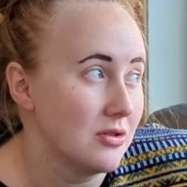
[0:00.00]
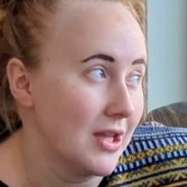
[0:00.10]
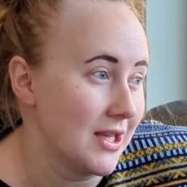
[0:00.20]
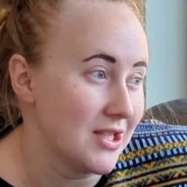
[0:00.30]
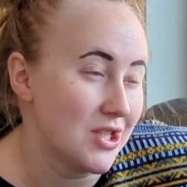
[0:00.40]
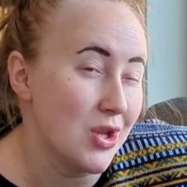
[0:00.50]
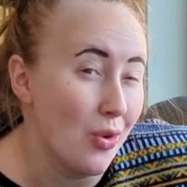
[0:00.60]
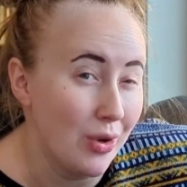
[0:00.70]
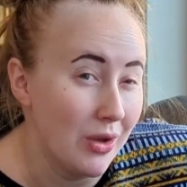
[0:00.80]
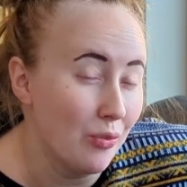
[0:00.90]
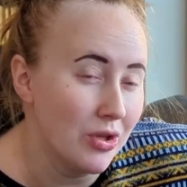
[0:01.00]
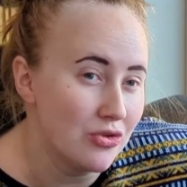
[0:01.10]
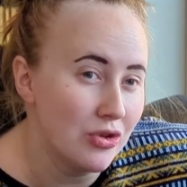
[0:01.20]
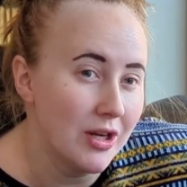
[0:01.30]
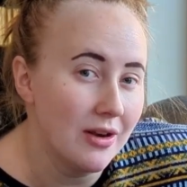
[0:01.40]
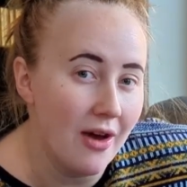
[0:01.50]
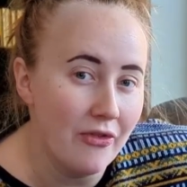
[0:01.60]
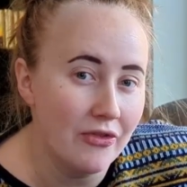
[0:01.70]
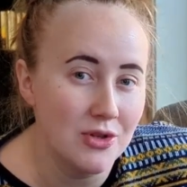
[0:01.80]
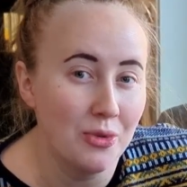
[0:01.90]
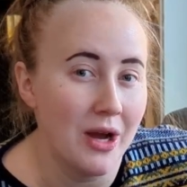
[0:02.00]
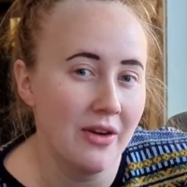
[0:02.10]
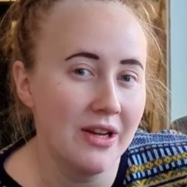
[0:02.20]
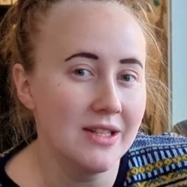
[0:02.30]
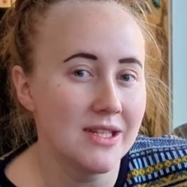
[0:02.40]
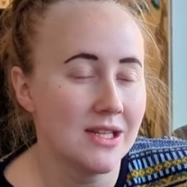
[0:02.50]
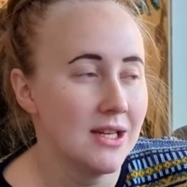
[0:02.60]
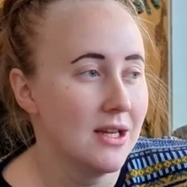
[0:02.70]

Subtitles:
like snowy and wintry enough to wear it,